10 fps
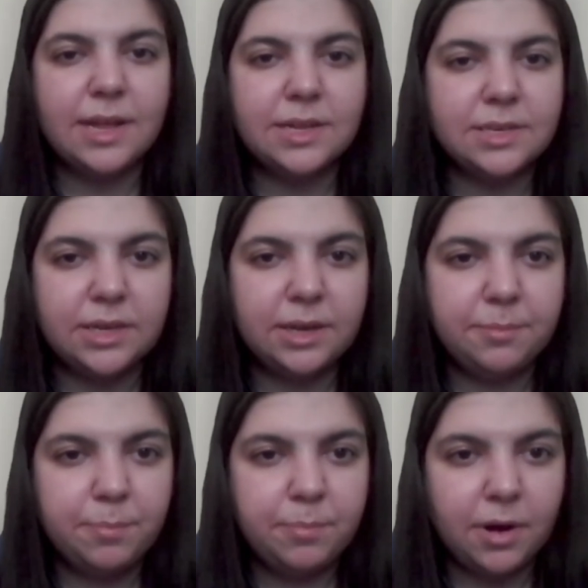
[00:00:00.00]
as
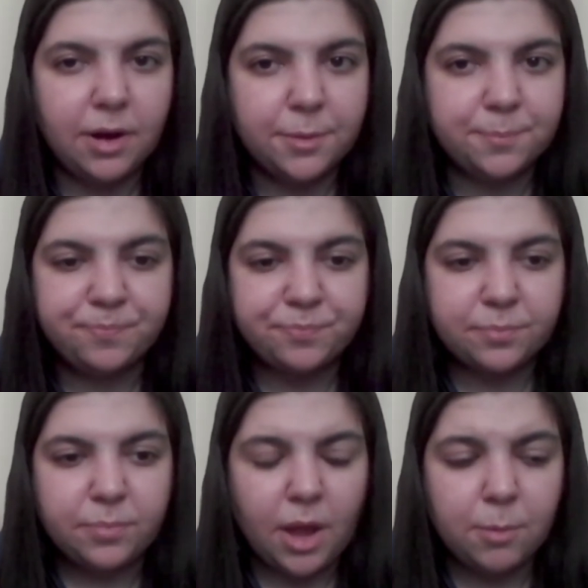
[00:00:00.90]
a
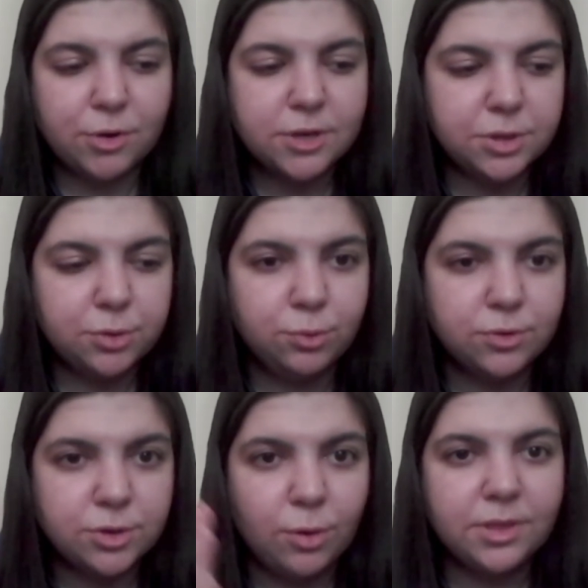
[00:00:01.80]
person
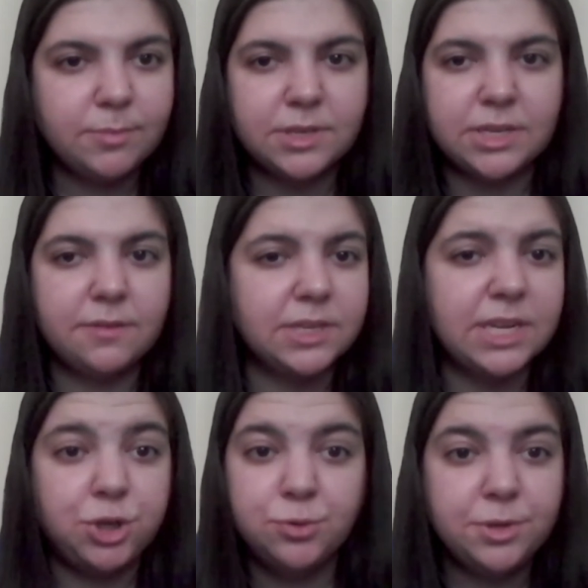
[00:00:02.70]
who sold themselves,
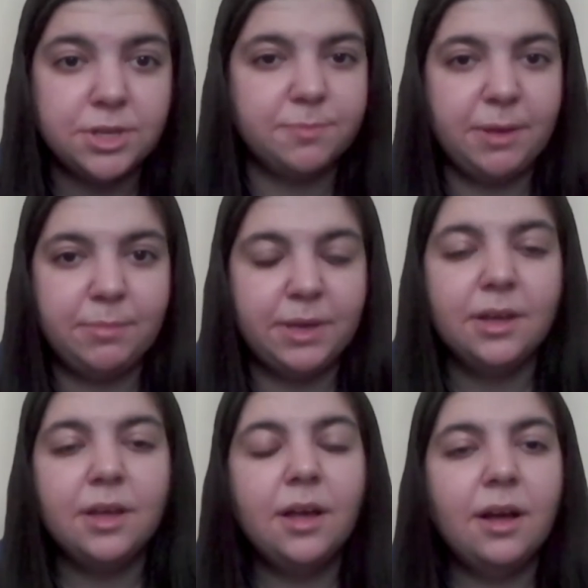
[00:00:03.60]
a Judas
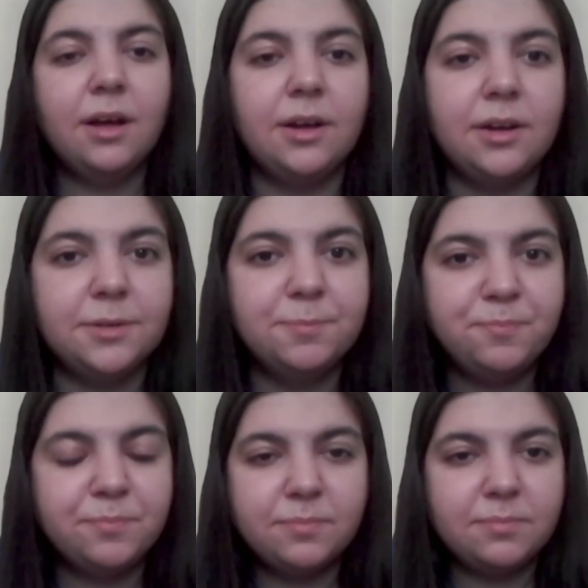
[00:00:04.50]
maybe,
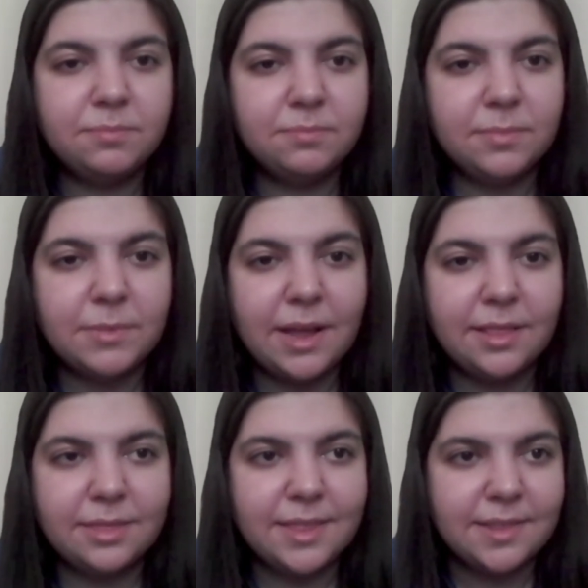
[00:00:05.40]

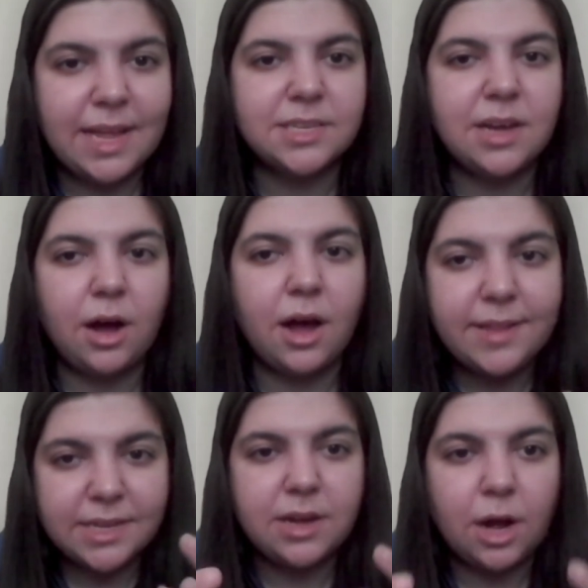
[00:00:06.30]
and
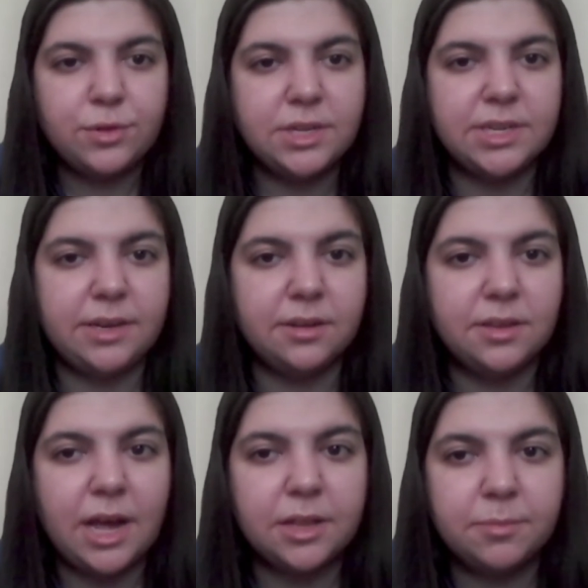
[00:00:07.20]
that's how they
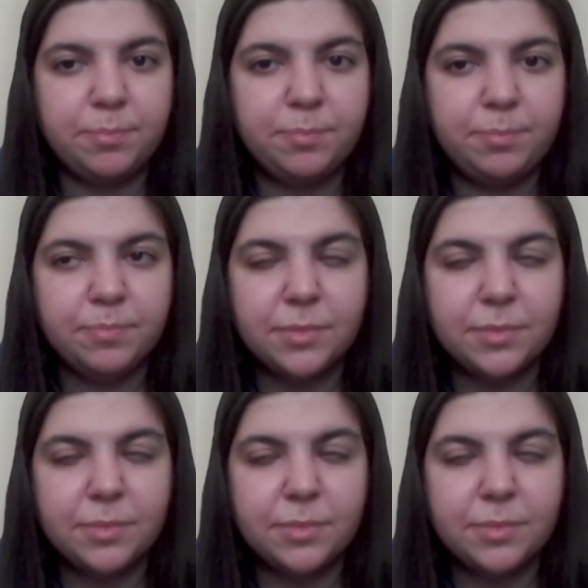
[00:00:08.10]
stated. And